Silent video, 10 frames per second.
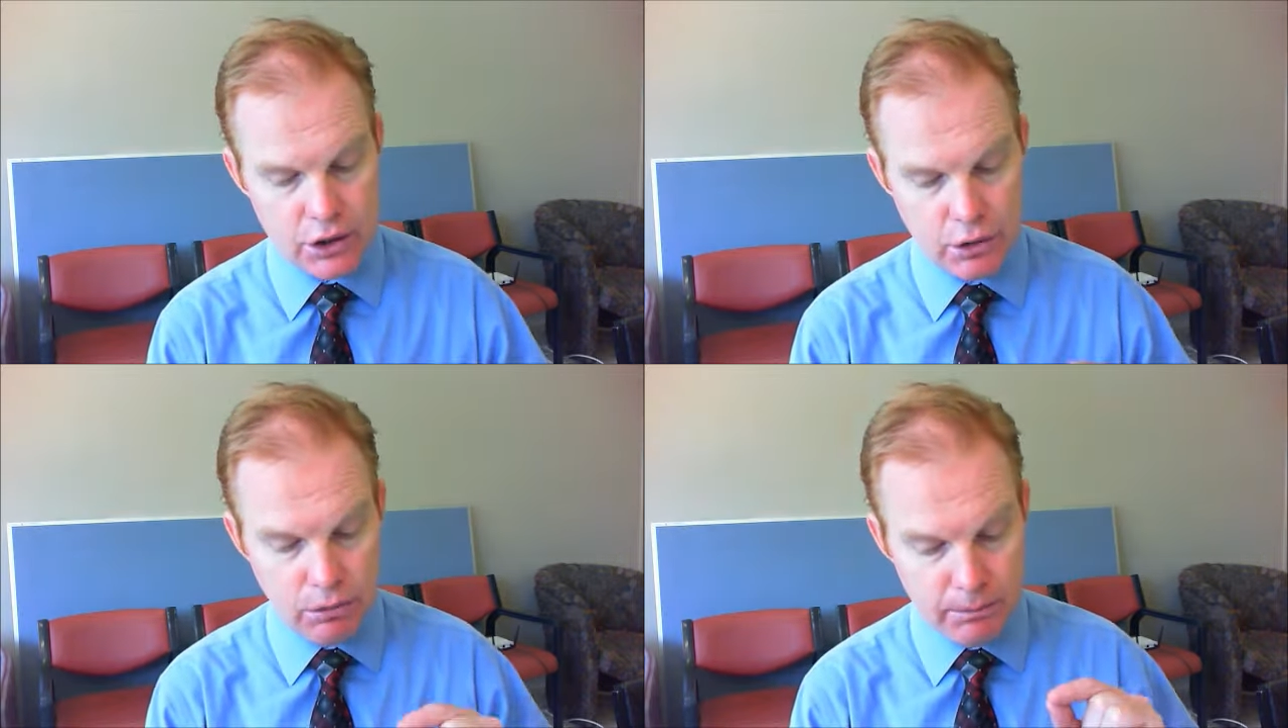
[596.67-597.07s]

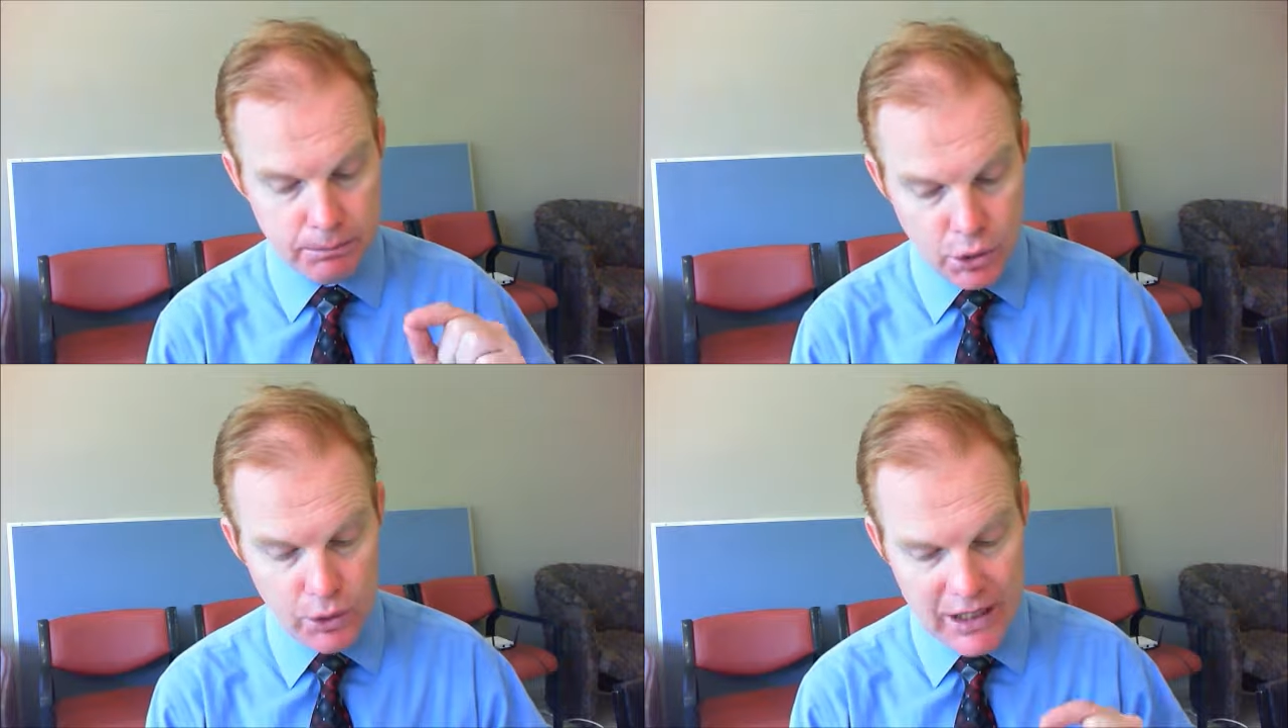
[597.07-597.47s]

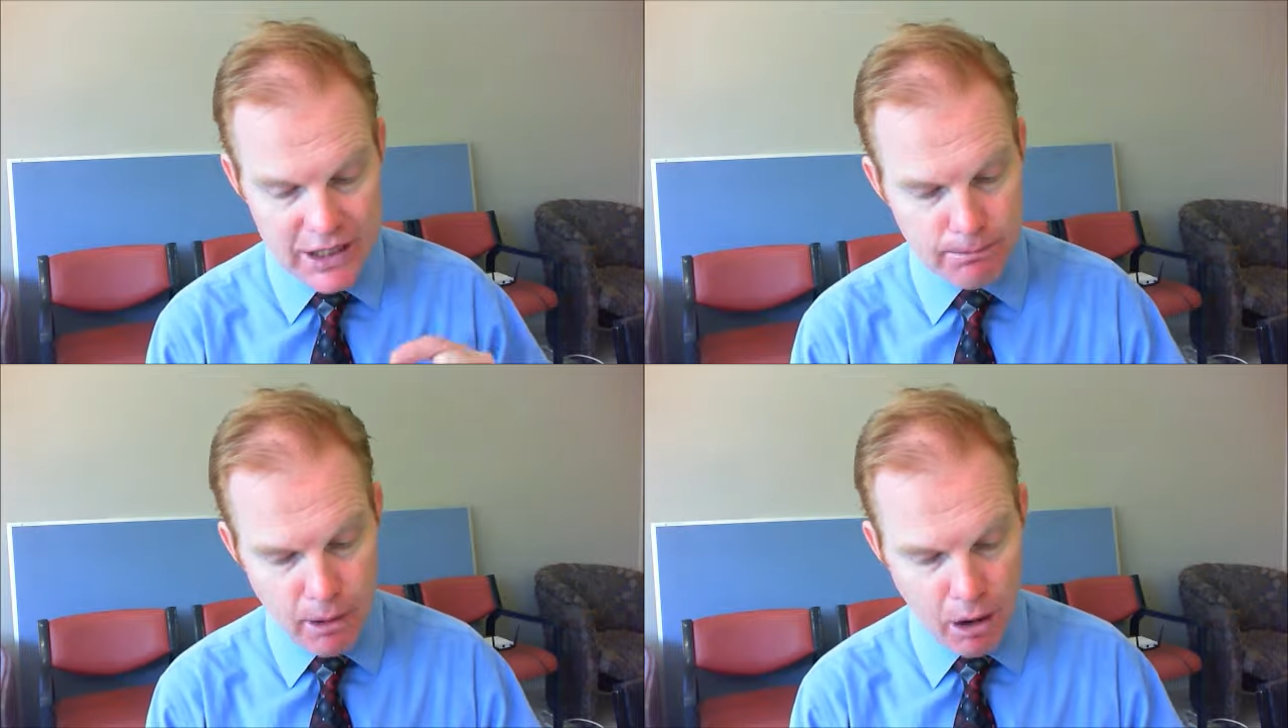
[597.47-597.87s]
imbue
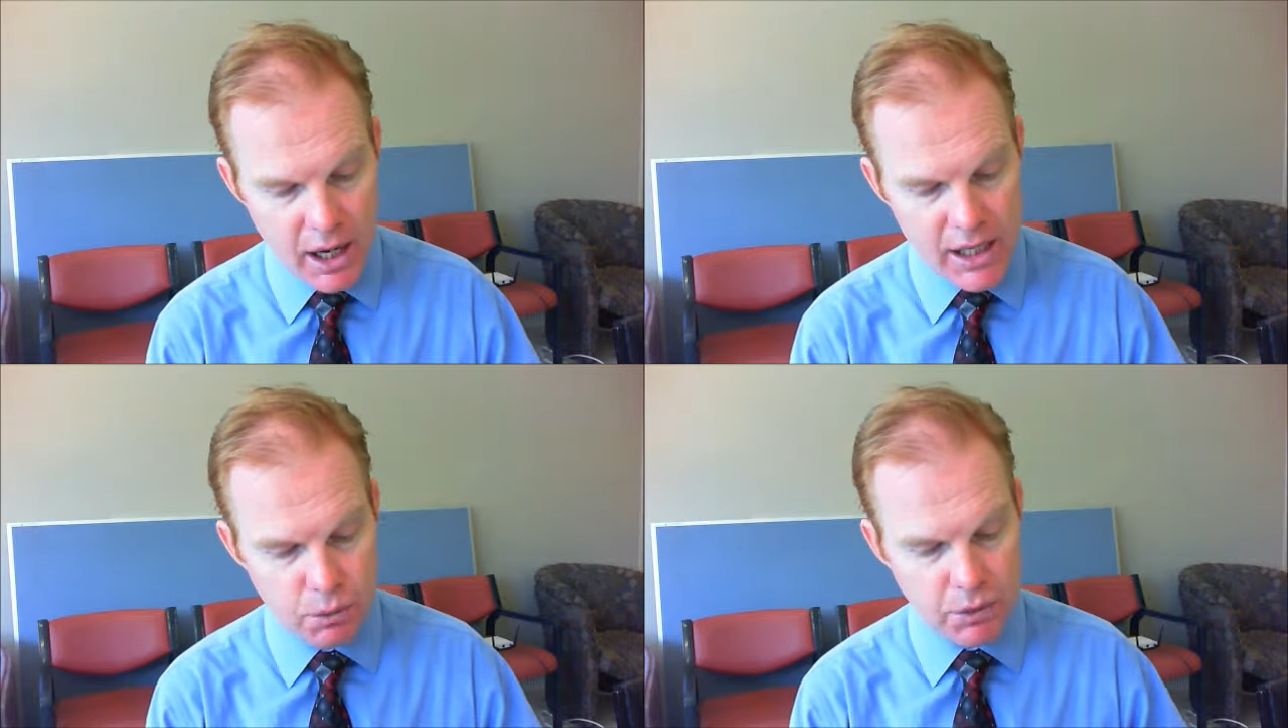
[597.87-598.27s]
his
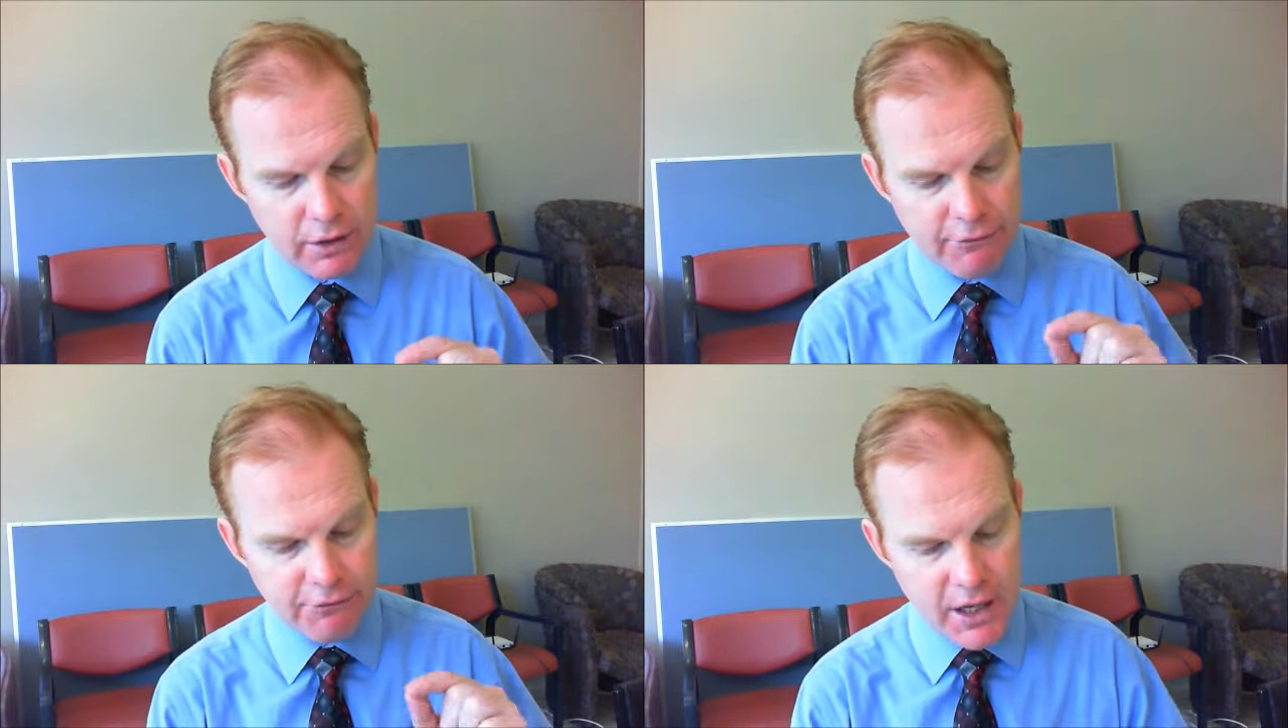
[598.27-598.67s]
mind with the
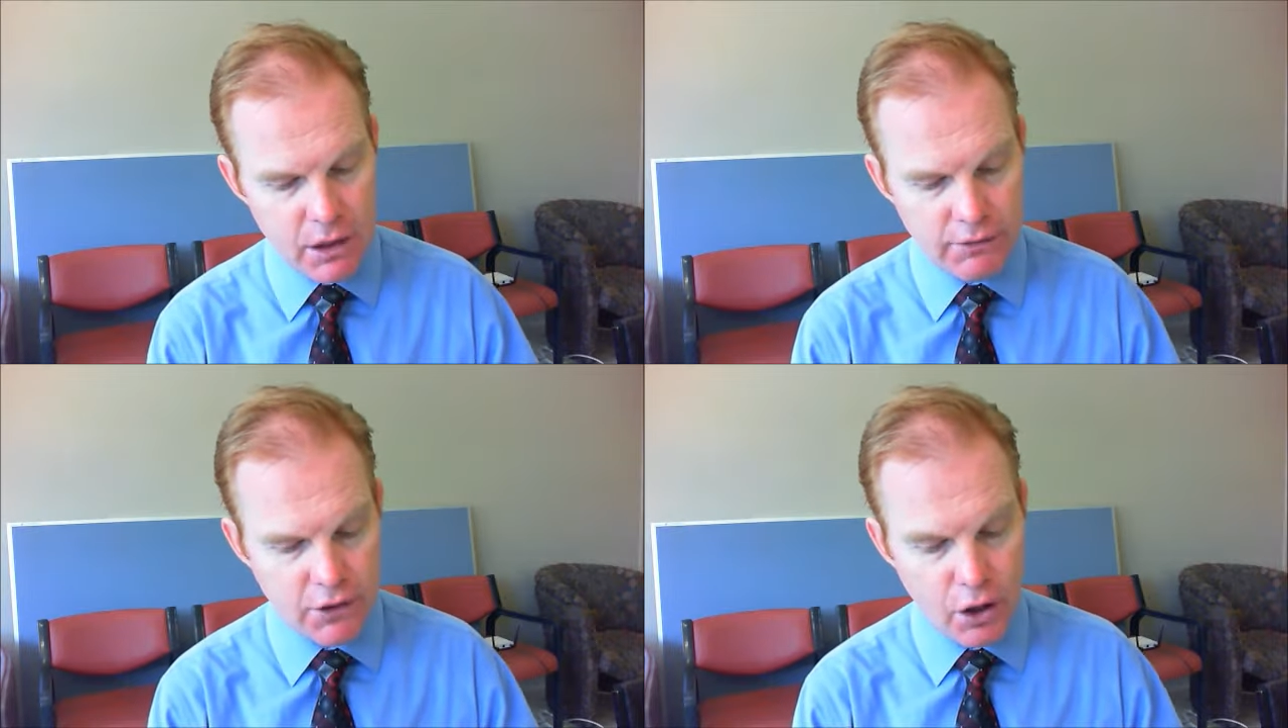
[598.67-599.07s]
fear
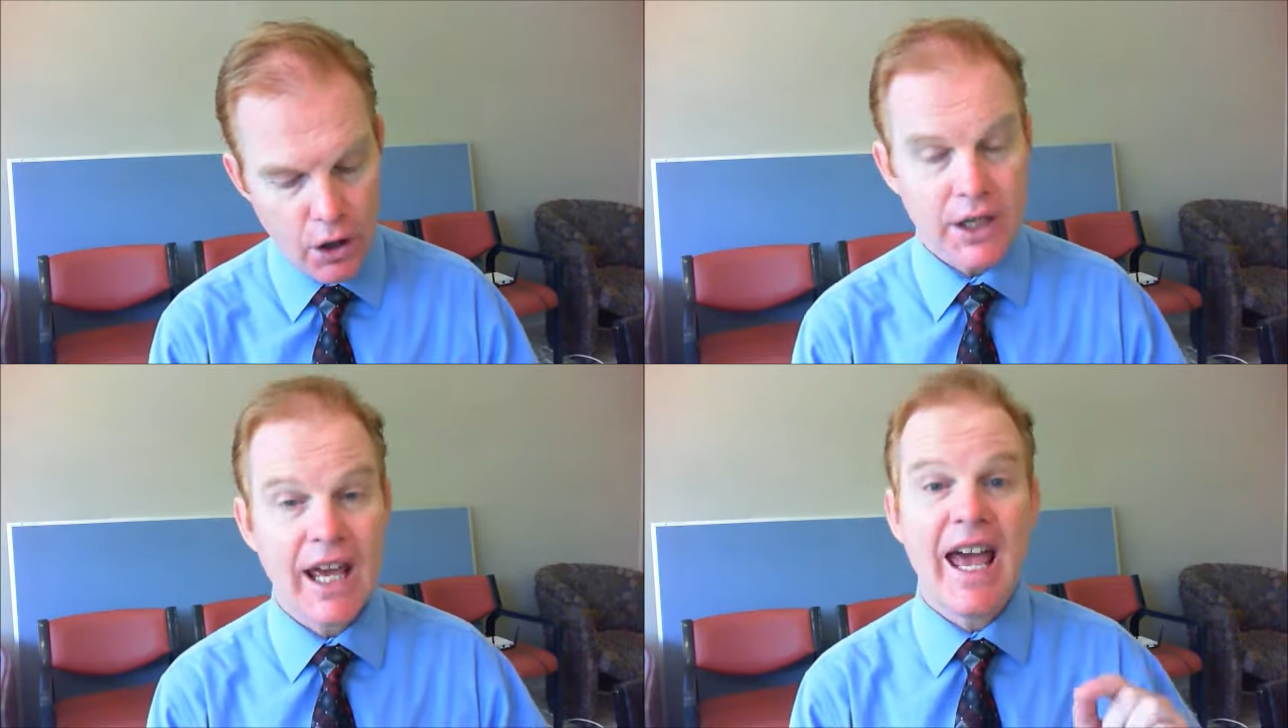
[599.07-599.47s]
of God